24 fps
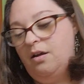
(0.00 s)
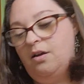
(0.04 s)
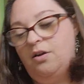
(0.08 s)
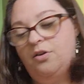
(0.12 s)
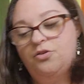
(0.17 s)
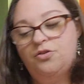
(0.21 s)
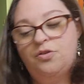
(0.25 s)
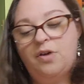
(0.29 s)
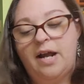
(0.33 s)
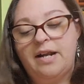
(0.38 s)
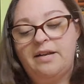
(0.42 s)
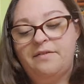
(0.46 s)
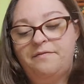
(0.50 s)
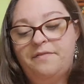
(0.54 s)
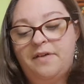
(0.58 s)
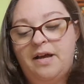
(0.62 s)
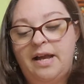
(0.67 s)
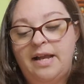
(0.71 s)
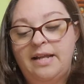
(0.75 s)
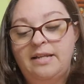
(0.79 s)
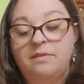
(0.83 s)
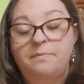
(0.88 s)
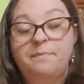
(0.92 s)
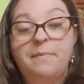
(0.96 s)
Try to
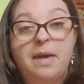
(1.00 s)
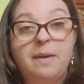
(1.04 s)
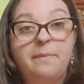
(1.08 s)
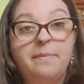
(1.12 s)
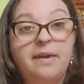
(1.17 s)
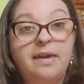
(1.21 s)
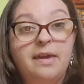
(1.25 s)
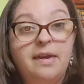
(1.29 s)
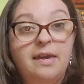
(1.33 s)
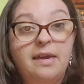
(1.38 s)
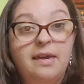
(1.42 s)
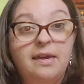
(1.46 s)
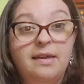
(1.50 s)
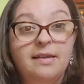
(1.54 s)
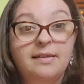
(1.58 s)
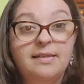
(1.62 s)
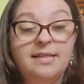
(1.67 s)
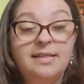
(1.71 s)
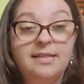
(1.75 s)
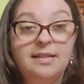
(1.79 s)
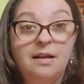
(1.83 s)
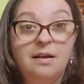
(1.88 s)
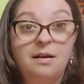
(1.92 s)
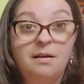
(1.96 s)
find maybe
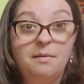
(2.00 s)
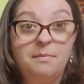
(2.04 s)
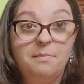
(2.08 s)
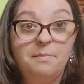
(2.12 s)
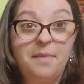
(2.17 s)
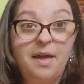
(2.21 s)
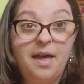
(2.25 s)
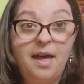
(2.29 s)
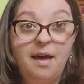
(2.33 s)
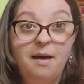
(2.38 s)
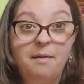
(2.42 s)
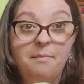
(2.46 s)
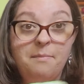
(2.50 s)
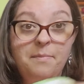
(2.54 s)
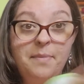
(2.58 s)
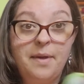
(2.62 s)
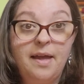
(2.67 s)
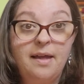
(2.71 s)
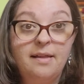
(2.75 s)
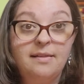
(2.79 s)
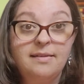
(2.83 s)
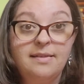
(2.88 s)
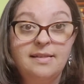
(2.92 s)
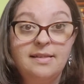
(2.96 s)
some hemp
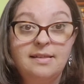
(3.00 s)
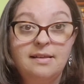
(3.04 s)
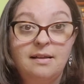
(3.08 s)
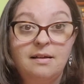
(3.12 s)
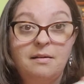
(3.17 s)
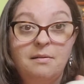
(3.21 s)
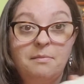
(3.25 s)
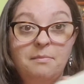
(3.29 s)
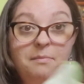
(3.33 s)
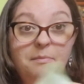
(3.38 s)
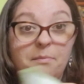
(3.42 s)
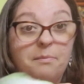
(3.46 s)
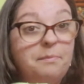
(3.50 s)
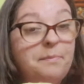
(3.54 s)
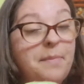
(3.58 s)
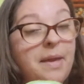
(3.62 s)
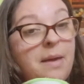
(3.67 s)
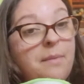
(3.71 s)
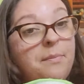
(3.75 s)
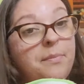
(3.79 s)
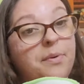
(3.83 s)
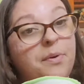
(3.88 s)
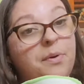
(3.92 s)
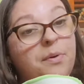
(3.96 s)
and some
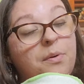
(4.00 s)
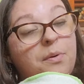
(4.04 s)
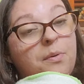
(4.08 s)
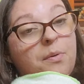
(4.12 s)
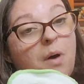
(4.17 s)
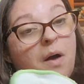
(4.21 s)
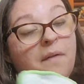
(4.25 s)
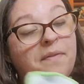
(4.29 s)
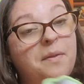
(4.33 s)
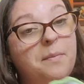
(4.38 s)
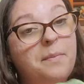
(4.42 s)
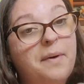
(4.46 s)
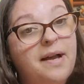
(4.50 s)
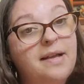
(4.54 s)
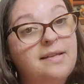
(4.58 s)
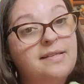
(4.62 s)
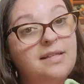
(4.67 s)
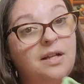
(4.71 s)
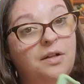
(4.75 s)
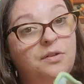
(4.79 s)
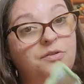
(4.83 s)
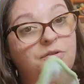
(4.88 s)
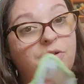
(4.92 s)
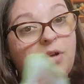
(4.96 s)
bamboo on the buy
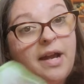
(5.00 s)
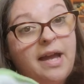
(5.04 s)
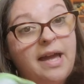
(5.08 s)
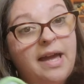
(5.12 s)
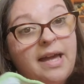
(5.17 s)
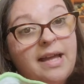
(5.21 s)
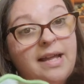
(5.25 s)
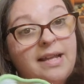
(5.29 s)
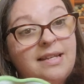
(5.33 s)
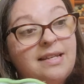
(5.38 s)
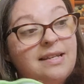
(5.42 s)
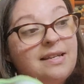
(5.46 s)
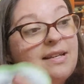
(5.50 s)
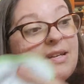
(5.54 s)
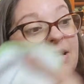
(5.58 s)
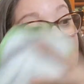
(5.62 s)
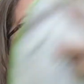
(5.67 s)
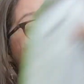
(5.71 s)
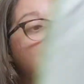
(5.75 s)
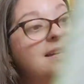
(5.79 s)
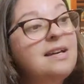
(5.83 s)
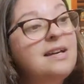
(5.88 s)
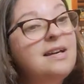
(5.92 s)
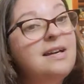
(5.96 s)
sell trade
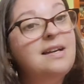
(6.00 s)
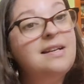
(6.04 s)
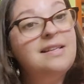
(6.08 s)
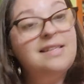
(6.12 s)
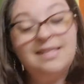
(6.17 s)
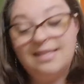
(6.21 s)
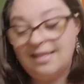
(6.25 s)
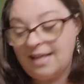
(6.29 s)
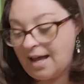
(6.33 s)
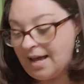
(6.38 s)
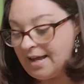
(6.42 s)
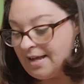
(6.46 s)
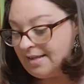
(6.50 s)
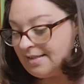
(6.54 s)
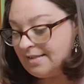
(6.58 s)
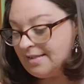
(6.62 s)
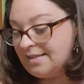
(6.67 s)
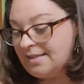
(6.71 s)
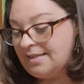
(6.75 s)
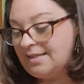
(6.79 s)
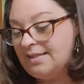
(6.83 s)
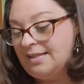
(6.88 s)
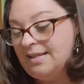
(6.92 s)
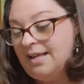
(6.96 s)

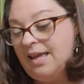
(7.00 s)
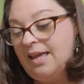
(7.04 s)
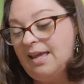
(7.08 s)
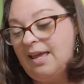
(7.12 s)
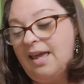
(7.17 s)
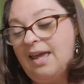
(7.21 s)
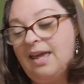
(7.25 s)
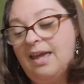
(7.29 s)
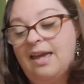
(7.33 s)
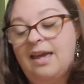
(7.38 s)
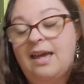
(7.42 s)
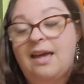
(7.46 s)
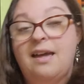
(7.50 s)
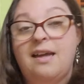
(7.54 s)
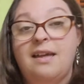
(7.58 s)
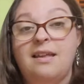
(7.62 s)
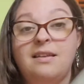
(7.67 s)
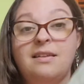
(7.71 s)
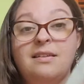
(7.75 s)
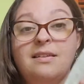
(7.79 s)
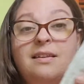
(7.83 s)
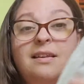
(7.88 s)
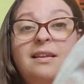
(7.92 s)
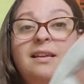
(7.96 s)
sites,
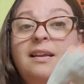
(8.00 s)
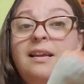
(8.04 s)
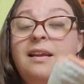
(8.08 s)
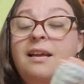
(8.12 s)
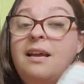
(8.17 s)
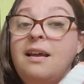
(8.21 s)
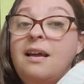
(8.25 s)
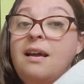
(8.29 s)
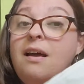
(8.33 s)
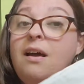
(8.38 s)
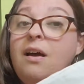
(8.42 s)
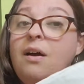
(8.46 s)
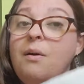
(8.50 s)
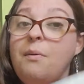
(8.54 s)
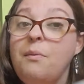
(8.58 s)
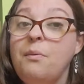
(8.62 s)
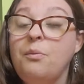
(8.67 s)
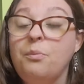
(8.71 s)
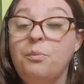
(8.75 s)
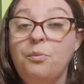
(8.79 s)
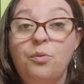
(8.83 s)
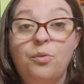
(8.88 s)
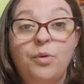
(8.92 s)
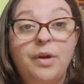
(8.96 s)
and
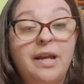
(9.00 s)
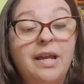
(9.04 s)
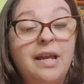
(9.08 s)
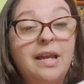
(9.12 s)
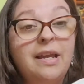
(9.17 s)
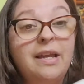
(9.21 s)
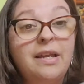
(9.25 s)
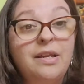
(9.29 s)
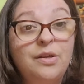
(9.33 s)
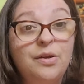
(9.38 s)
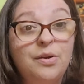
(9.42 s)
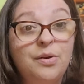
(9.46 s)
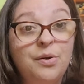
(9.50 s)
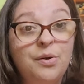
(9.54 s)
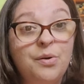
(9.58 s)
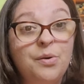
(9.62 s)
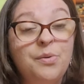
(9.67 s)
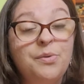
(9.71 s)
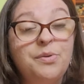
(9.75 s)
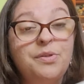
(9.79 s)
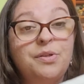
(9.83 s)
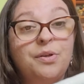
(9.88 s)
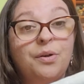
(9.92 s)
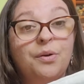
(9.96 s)

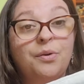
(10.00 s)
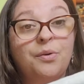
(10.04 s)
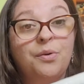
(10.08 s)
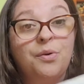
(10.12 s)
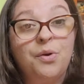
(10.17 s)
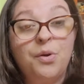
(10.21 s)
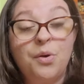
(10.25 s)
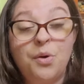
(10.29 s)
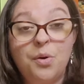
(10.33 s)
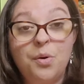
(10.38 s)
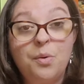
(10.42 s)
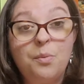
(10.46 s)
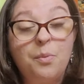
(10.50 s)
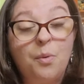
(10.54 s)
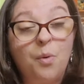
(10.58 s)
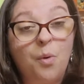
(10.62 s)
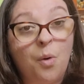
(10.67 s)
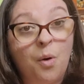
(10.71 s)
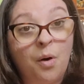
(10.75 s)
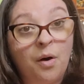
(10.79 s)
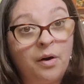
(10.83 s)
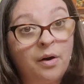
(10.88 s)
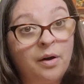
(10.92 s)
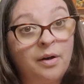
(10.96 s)
reuse your
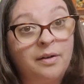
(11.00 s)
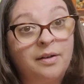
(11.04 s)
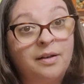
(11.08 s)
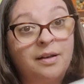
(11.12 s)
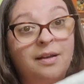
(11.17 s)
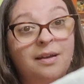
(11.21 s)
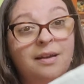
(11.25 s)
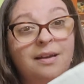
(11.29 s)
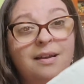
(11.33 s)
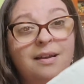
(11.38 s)
newborn